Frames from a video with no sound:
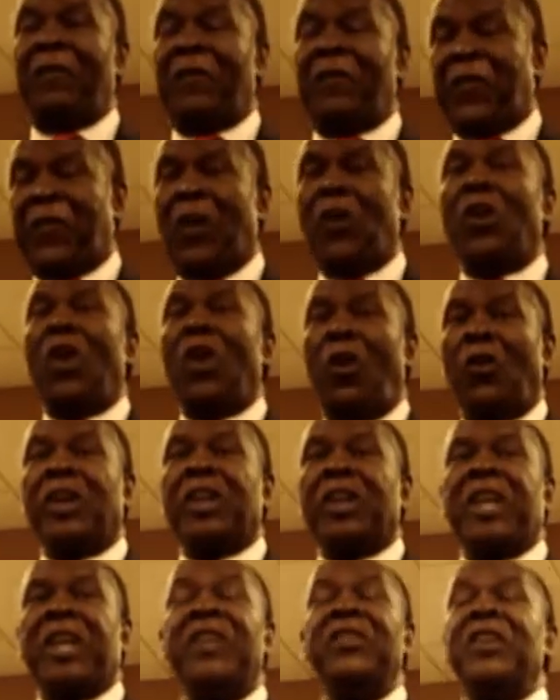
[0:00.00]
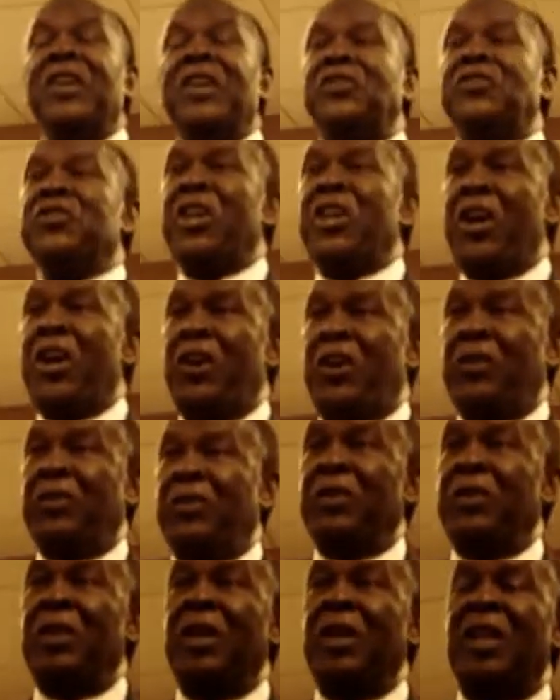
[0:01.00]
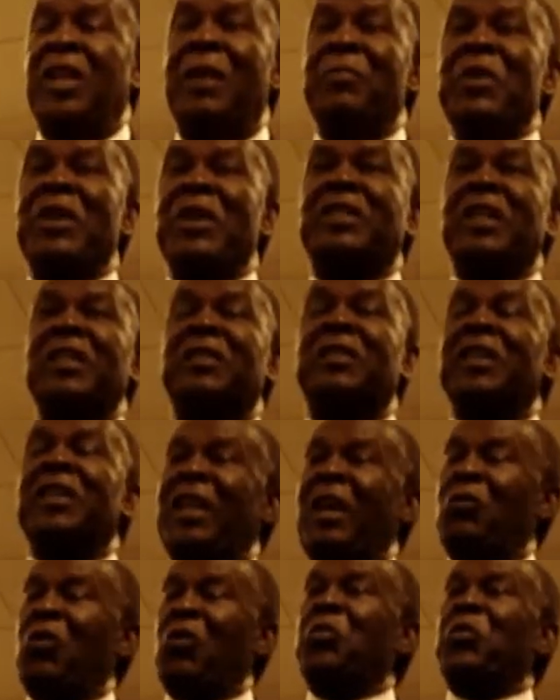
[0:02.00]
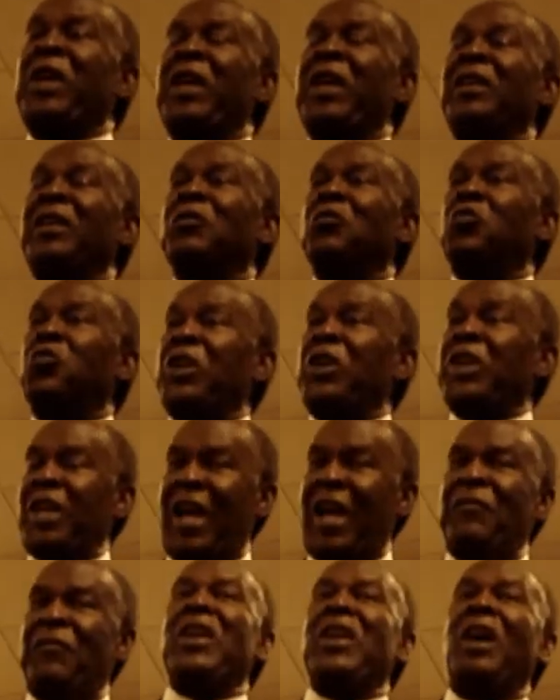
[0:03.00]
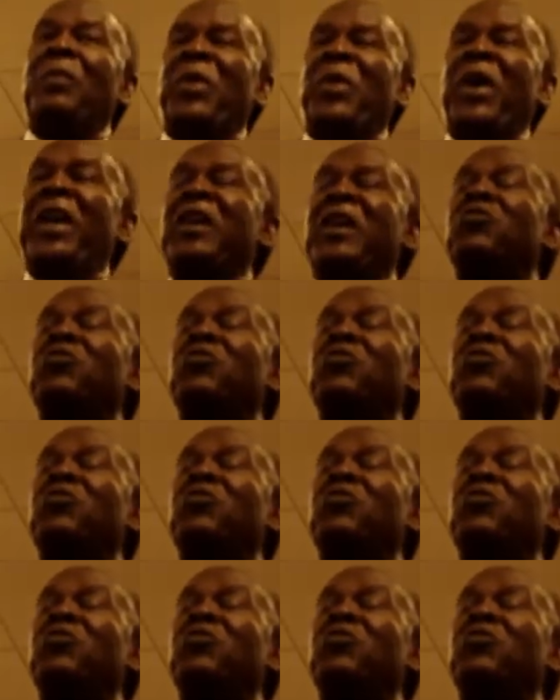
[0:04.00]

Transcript: furloughed again this year. That means that they will be having their pay